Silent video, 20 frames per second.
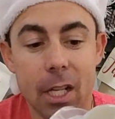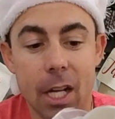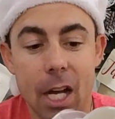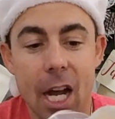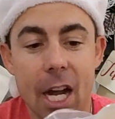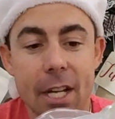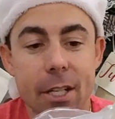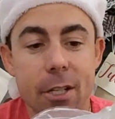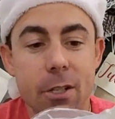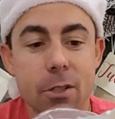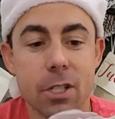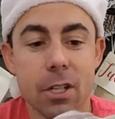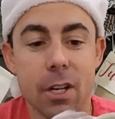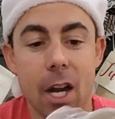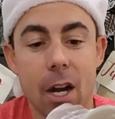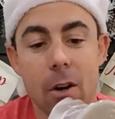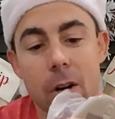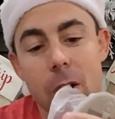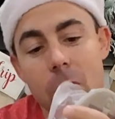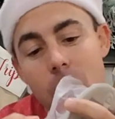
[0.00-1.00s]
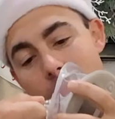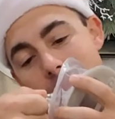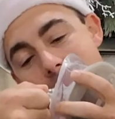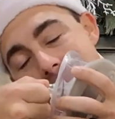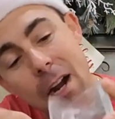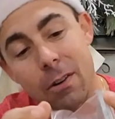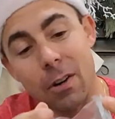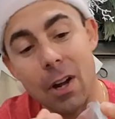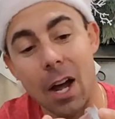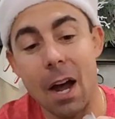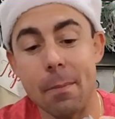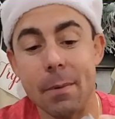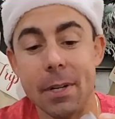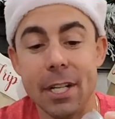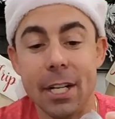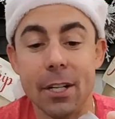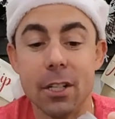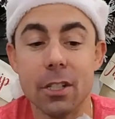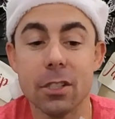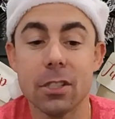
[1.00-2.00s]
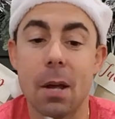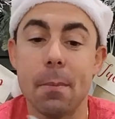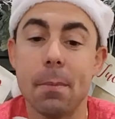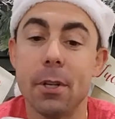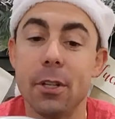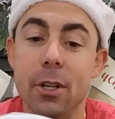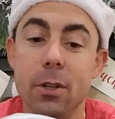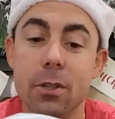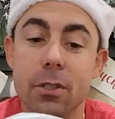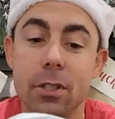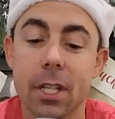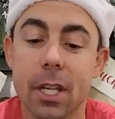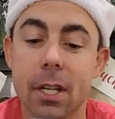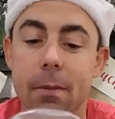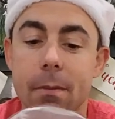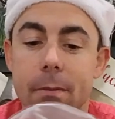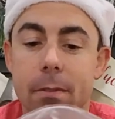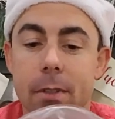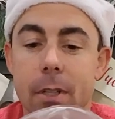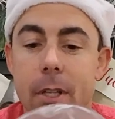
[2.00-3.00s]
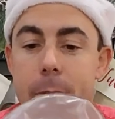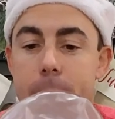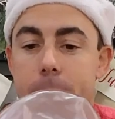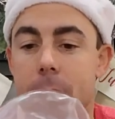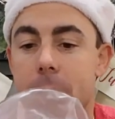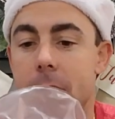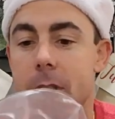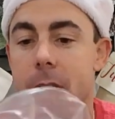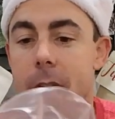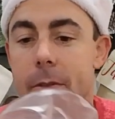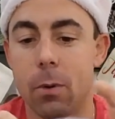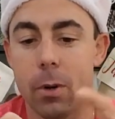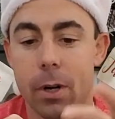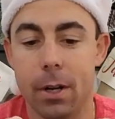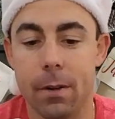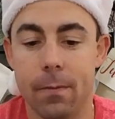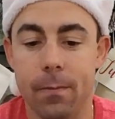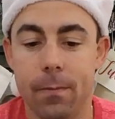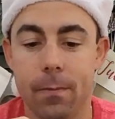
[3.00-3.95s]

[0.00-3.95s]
I used it, I don't know how many years I've been using it. Let's blow this up for you.